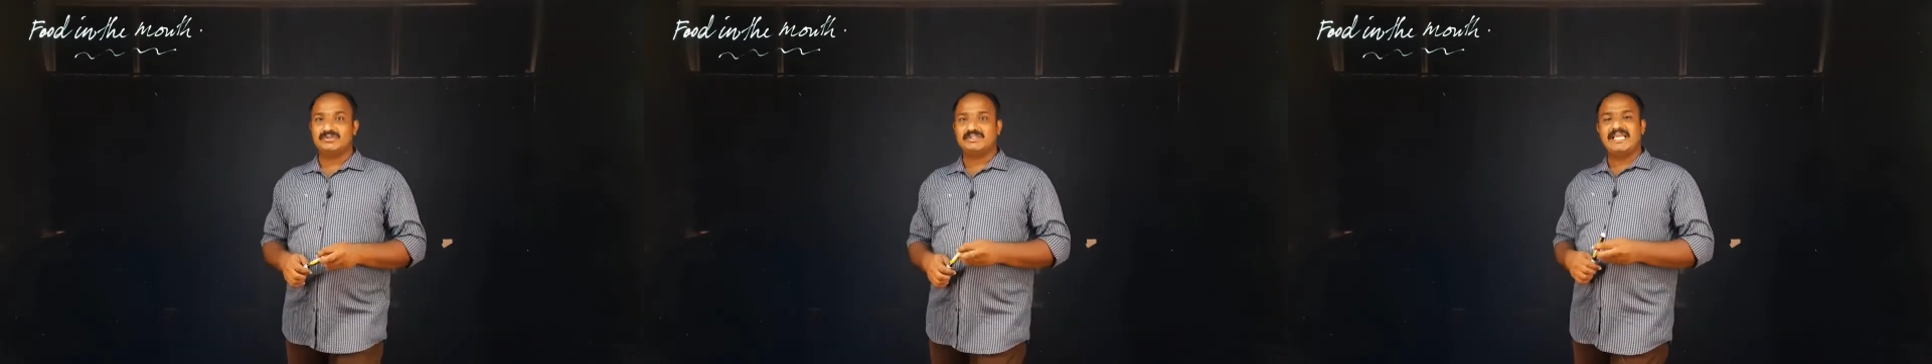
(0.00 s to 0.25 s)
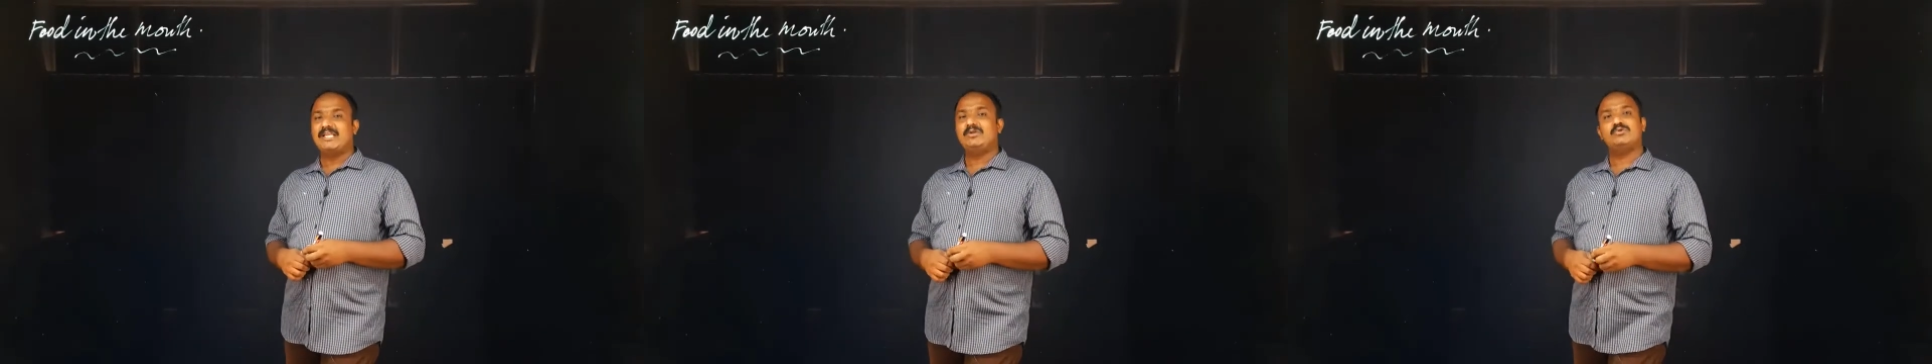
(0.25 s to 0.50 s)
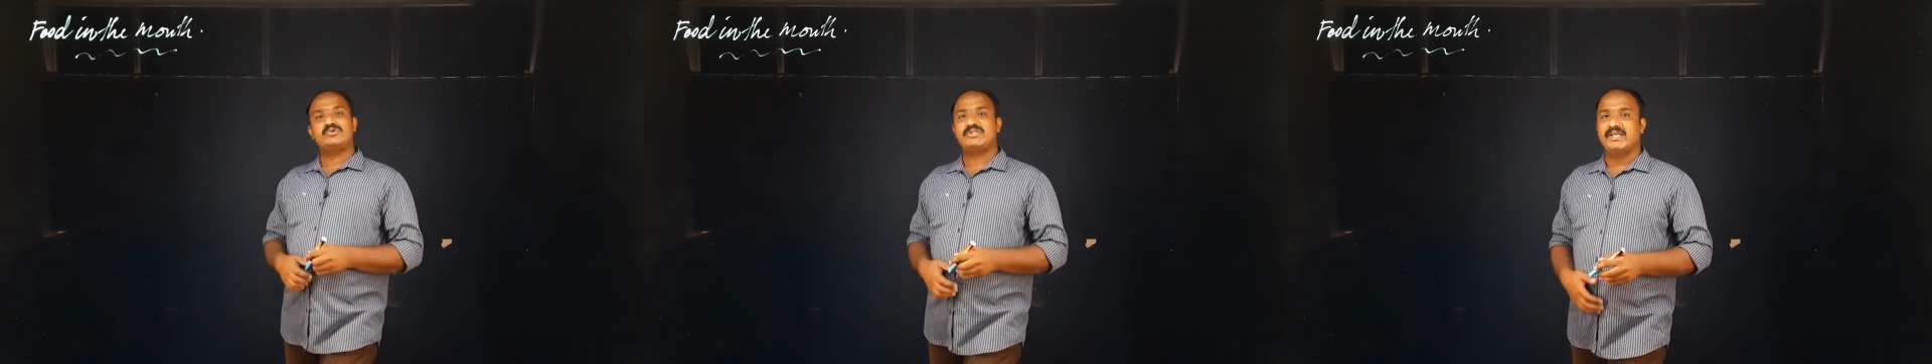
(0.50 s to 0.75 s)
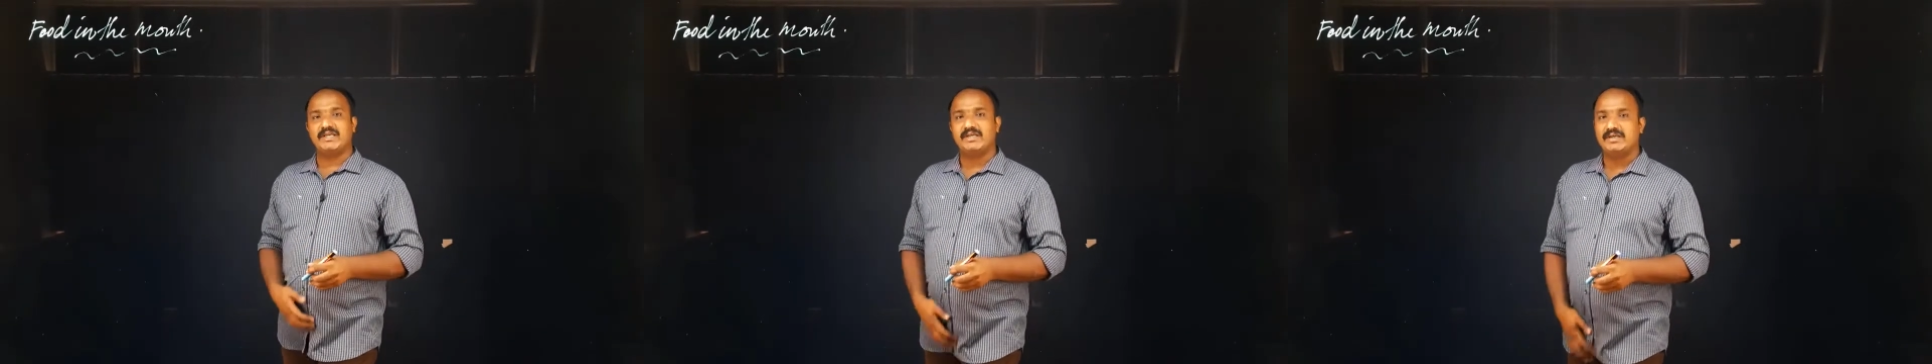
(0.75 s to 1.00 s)
Can you
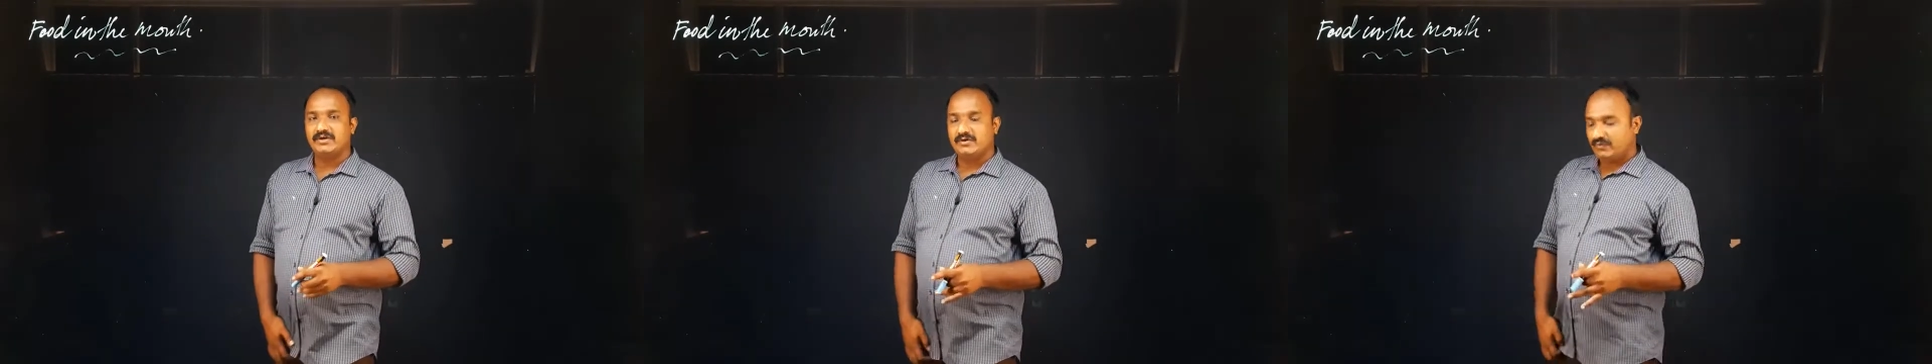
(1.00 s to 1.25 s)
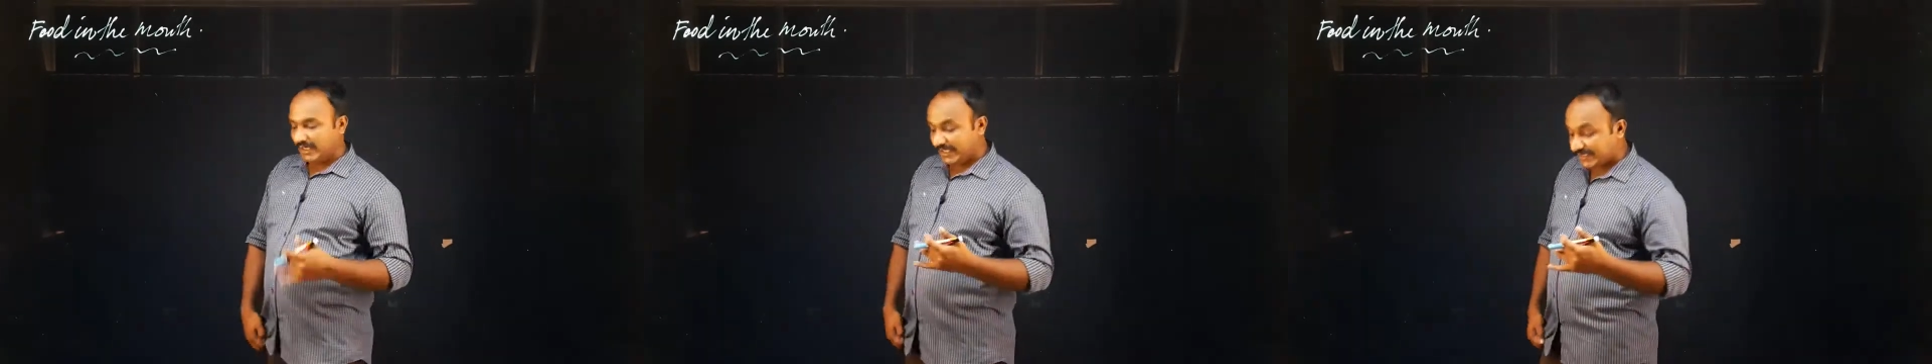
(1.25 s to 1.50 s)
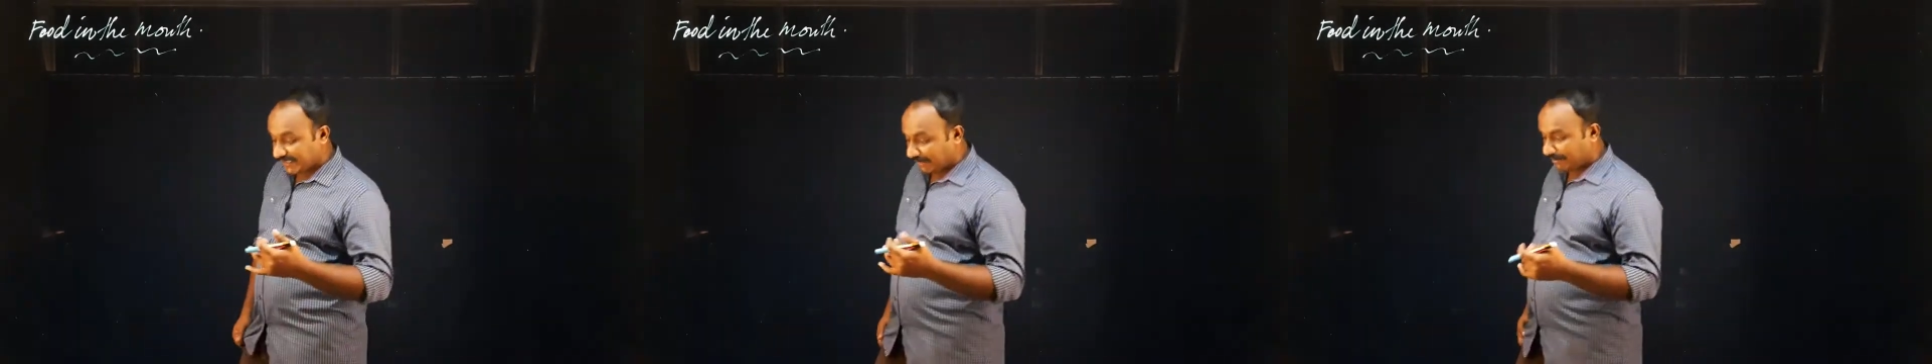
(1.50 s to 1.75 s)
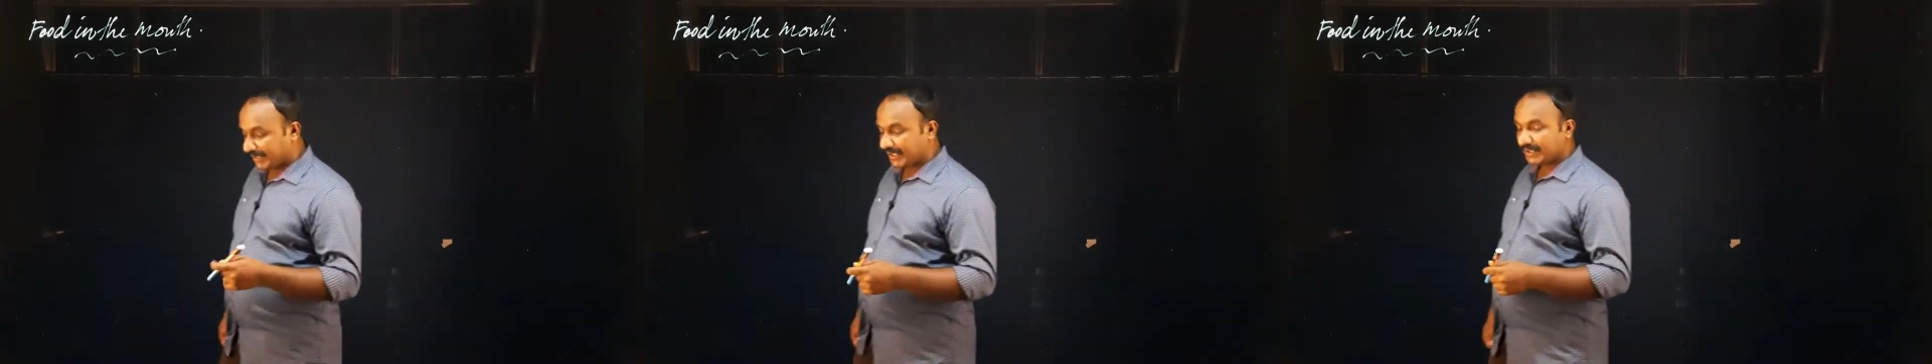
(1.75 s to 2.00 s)
say what is
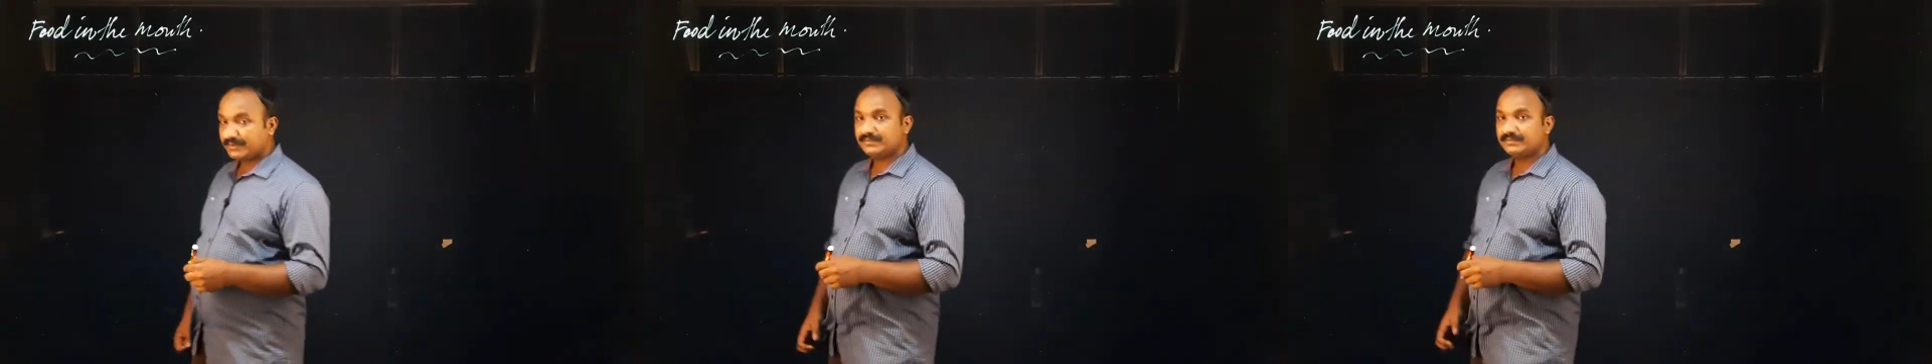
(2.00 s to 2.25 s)
happening?